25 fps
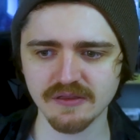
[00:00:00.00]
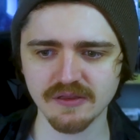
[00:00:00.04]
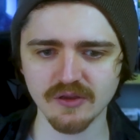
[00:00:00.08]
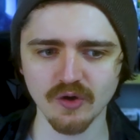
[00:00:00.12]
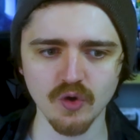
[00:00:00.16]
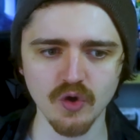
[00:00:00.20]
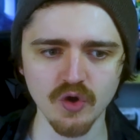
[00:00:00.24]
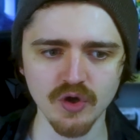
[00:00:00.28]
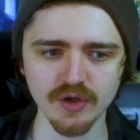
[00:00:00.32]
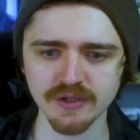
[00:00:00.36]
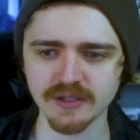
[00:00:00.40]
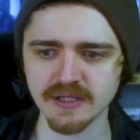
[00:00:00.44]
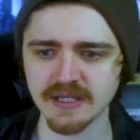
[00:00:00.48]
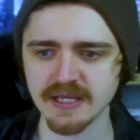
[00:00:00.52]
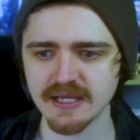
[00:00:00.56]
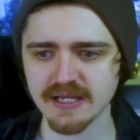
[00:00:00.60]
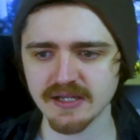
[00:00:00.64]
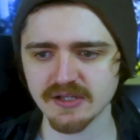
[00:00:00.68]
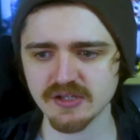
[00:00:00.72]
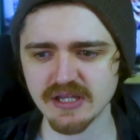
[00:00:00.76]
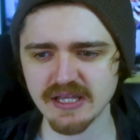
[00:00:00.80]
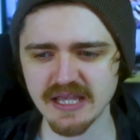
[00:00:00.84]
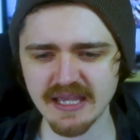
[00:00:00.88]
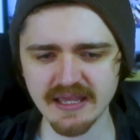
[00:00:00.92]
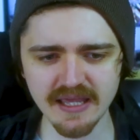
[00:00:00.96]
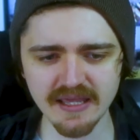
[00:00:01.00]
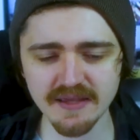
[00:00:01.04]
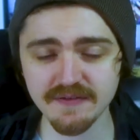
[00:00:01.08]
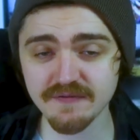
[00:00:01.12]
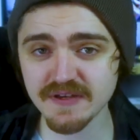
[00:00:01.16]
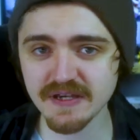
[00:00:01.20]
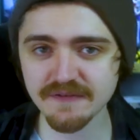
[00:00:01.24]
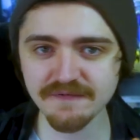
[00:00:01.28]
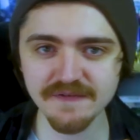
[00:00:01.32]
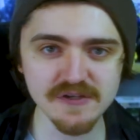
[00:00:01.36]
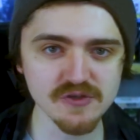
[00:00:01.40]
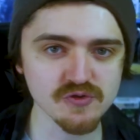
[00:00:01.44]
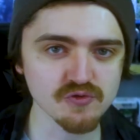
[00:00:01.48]
Thawne,
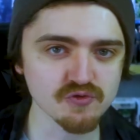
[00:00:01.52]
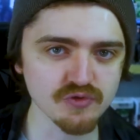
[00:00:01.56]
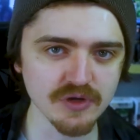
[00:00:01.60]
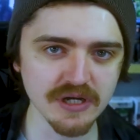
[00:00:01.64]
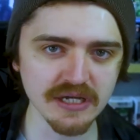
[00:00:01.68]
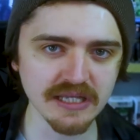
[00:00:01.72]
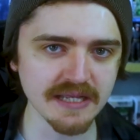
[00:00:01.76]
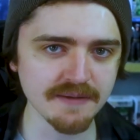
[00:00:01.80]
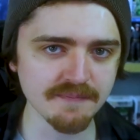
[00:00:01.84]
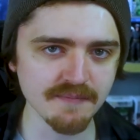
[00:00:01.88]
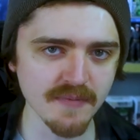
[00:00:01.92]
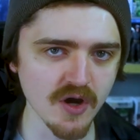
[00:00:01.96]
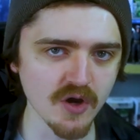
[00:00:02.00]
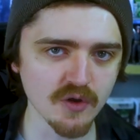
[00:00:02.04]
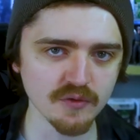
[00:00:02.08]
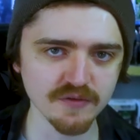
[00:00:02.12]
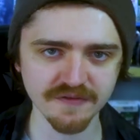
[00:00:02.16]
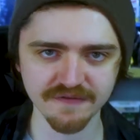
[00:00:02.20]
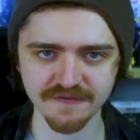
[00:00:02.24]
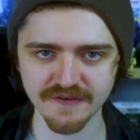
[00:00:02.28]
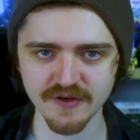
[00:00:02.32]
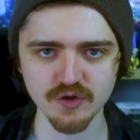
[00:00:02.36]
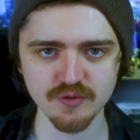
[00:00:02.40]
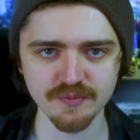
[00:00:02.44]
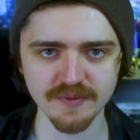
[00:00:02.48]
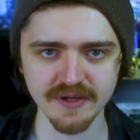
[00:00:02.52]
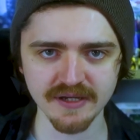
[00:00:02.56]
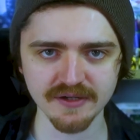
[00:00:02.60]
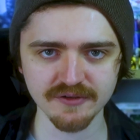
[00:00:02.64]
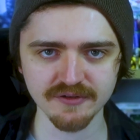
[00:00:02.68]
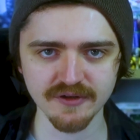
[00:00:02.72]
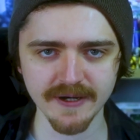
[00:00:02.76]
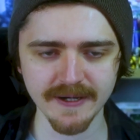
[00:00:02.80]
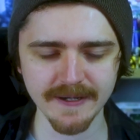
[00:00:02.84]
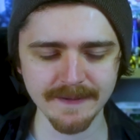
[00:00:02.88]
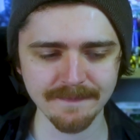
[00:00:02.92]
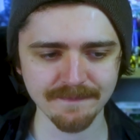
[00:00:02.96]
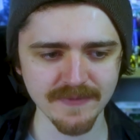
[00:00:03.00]
even if it's really mild filming,
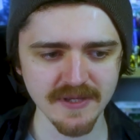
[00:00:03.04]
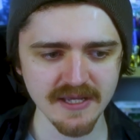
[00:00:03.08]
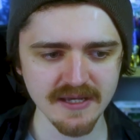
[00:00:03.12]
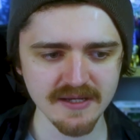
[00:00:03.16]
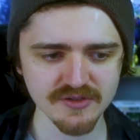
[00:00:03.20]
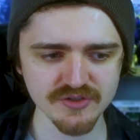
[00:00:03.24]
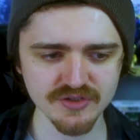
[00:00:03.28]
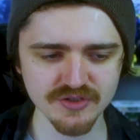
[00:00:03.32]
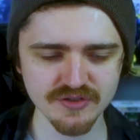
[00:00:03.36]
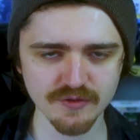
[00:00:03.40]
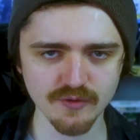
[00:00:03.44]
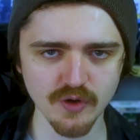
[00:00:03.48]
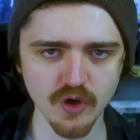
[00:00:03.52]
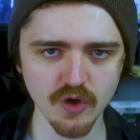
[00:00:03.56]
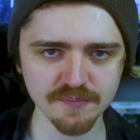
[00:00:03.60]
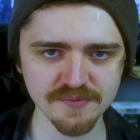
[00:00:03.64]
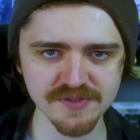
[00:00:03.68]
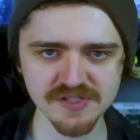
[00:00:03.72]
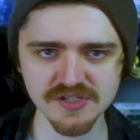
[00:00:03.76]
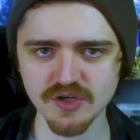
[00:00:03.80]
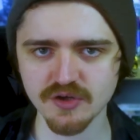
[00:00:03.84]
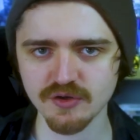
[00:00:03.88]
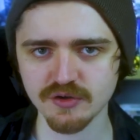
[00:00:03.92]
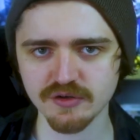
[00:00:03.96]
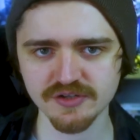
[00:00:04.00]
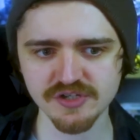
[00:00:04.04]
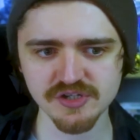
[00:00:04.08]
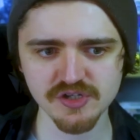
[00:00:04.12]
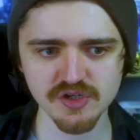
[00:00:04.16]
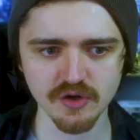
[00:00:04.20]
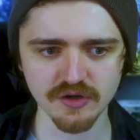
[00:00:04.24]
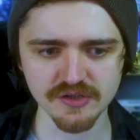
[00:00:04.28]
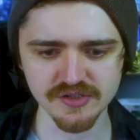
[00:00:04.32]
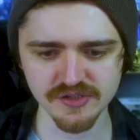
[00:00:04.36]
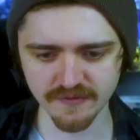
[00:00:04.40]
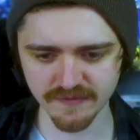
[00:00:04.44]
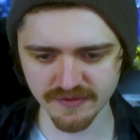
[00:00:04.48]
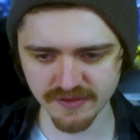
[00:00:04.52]
right? Just obscure
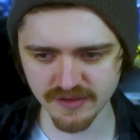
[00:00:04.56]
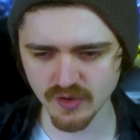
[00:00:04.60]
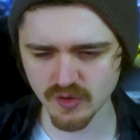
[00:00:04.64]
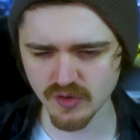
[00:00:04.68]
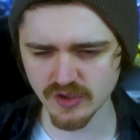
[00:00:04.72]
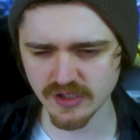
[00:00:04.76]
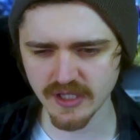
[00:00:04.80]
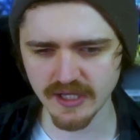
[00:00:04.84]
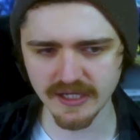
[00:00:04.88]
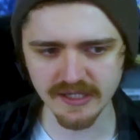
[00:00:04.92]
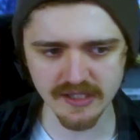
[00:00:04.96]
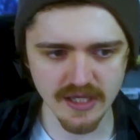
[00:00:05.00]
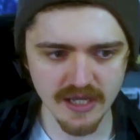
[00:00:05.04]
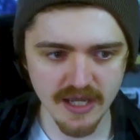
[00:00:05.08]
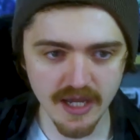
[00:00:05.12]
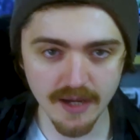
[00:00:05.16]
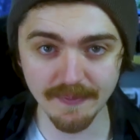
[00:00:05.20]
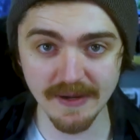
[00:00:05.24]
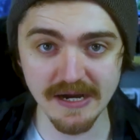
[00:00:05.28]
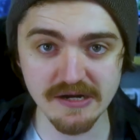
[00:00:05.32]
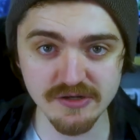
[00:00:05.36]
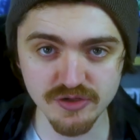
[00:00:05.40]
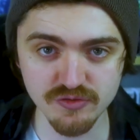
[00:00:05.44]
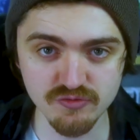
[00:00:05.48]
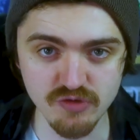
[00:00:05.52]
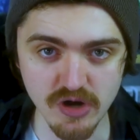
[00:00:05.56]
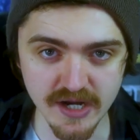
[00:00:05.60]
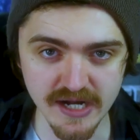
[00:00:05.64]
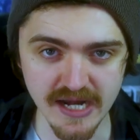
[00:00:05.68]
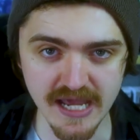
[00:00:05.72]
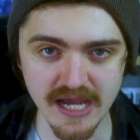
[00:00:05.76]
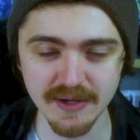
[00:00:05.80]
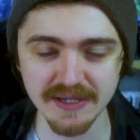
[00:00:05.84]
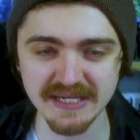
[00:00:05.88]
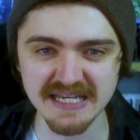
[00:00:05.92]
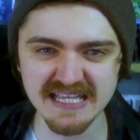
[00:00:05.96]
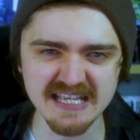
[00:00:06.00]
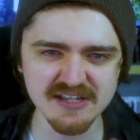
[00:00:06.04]
shots of Thawne like about to run
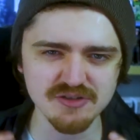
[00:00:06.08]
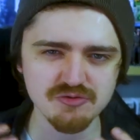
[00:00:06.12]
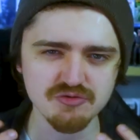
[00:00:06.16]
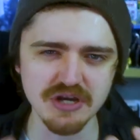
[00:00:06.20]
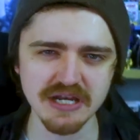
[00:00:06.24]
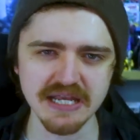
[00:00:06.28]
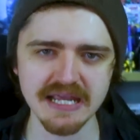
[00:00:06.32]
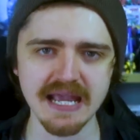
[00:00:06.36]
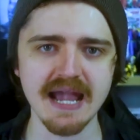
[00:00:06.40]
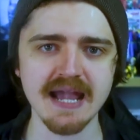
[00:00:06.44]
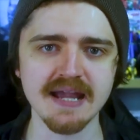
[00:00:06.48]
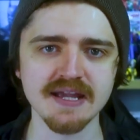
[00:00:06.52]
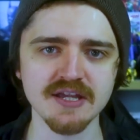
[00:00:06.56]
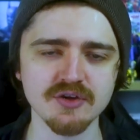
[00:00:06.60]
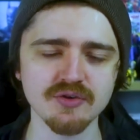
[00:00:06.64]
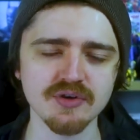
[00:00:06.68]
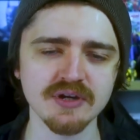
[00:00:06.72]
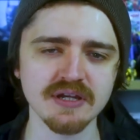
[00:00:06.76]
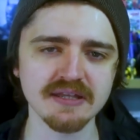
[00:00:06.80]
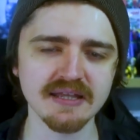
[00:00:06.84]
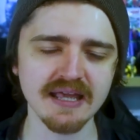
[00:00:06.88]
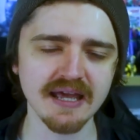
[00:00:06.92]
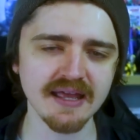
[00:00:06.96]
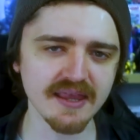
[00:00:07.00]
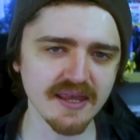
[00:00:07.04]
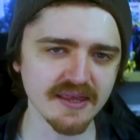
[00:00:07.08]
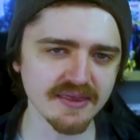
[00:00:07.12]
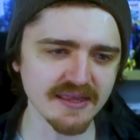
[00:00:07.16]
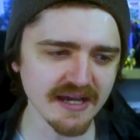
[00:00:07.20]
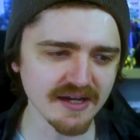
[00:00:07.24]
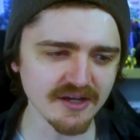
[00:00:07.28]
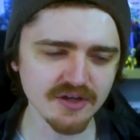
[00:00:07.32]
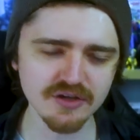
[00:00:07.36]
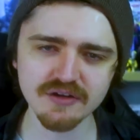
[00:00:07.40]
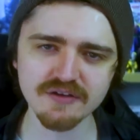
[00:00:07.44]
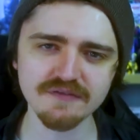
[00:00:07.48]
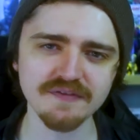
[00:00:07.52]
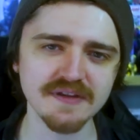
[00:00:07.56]
out and he gets really angry. That
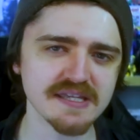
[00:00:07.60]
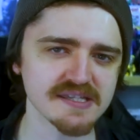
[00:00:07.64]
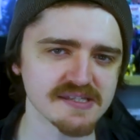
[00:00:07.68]
that could have